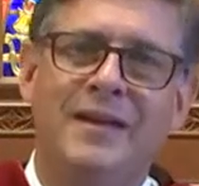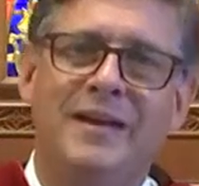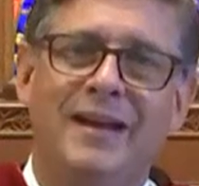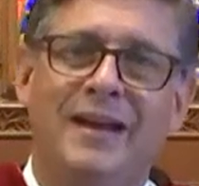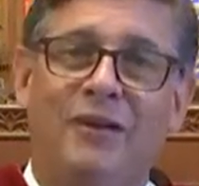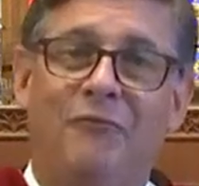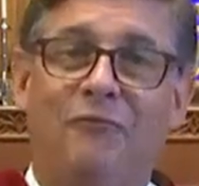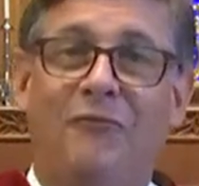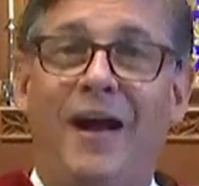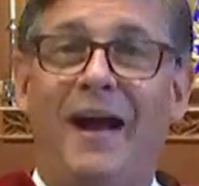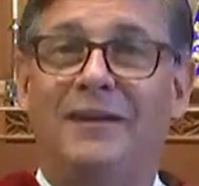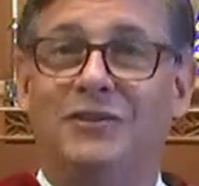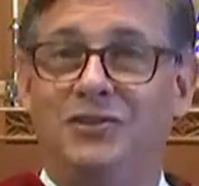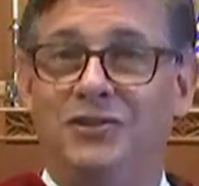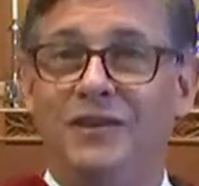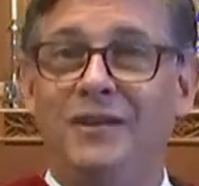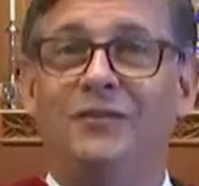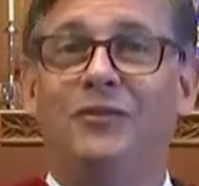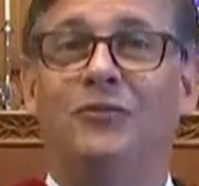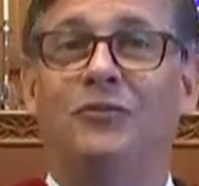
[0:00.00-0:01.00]
In fact,
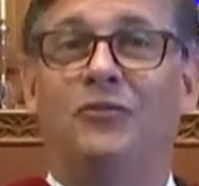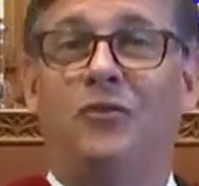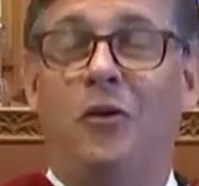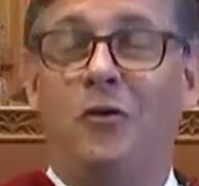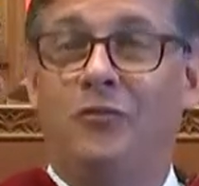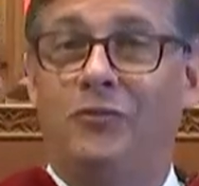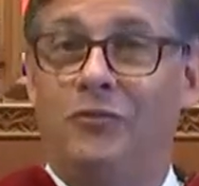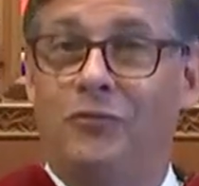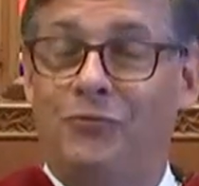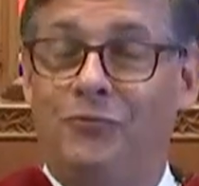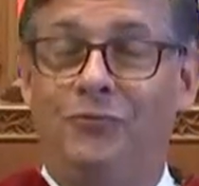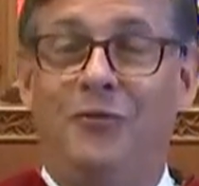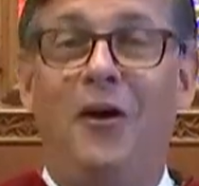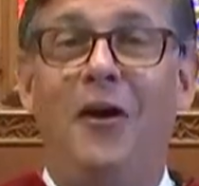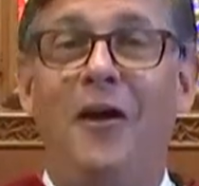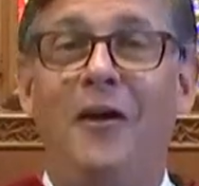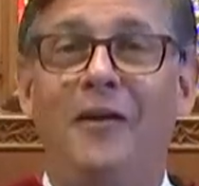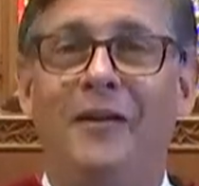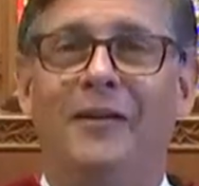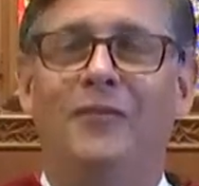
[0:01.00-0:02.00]
Jesus goes as
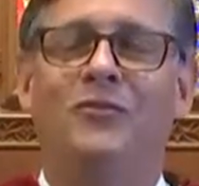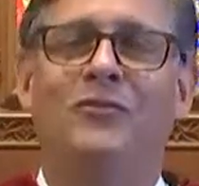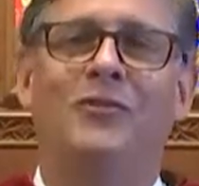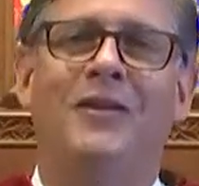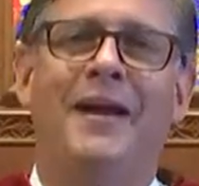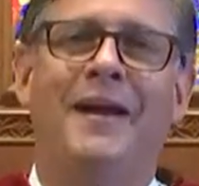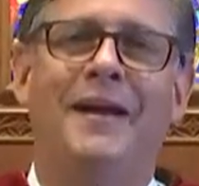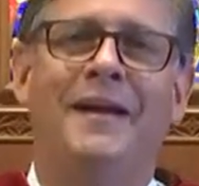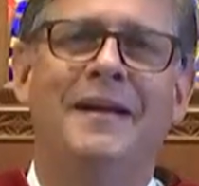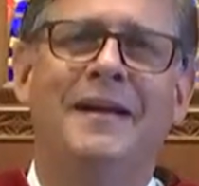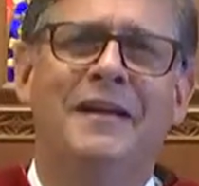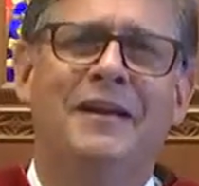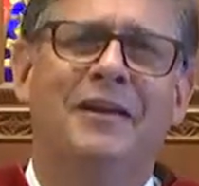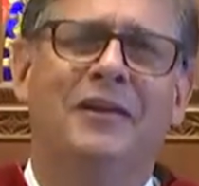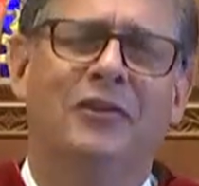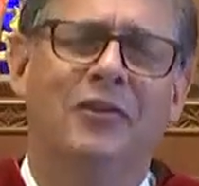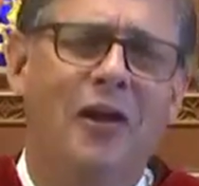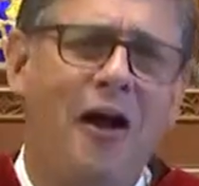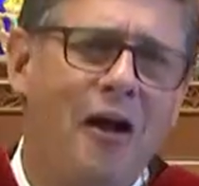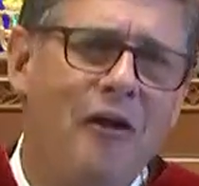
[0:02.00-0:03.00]
far as saying,
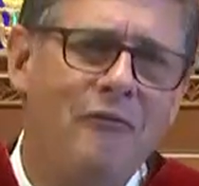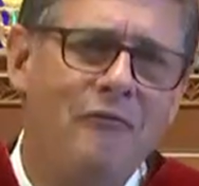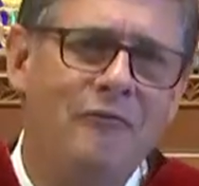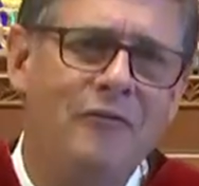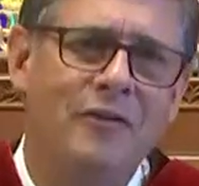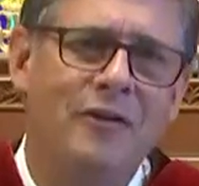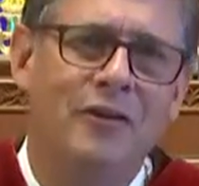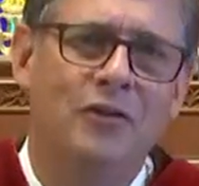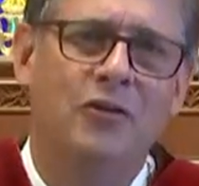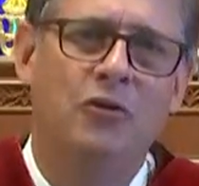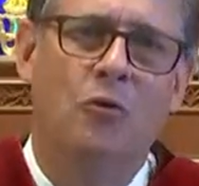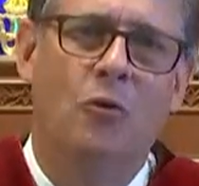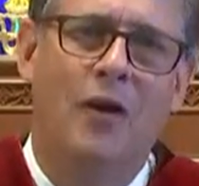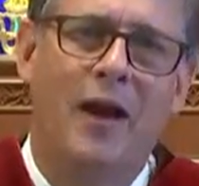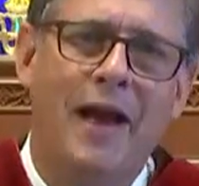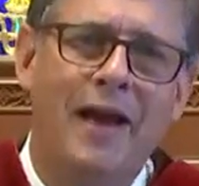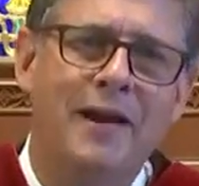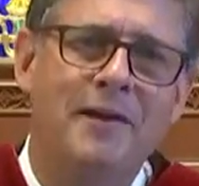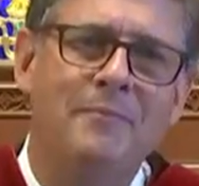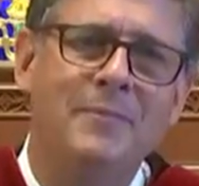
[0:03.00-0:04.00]
Love your
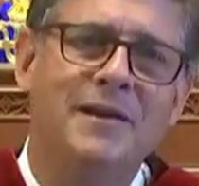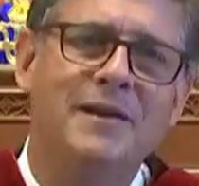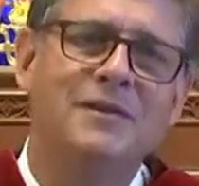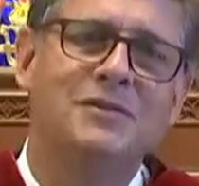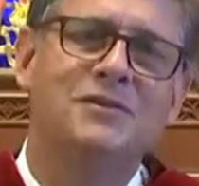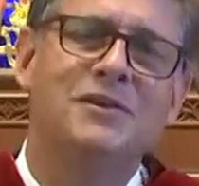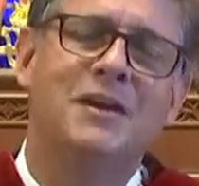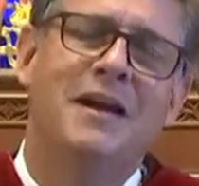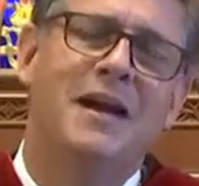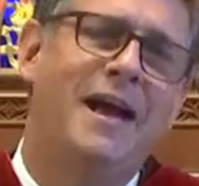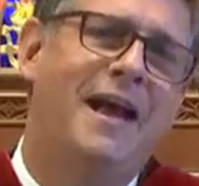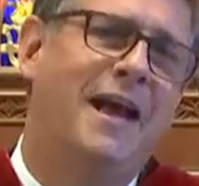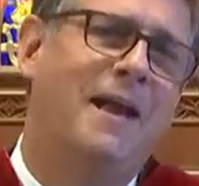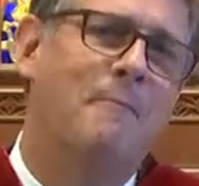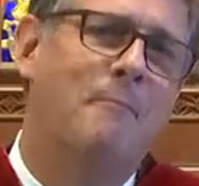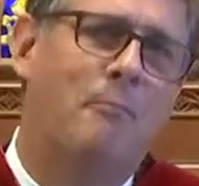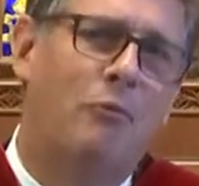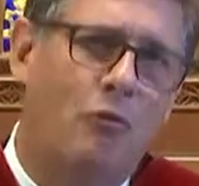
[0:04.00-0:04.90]
enemies and